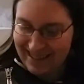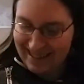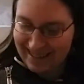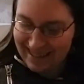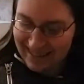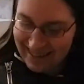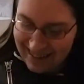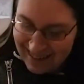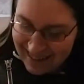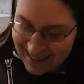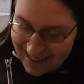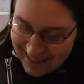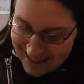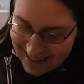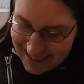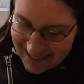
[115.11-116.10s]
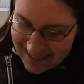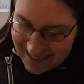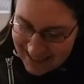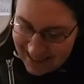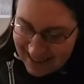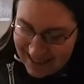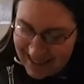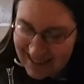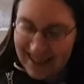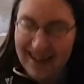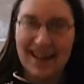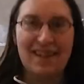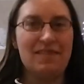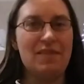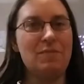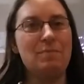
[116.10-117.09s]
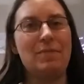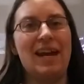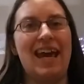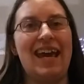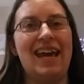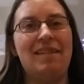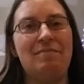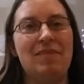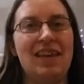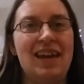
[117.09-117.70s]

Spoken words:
so just seeing she's gonna come out and play.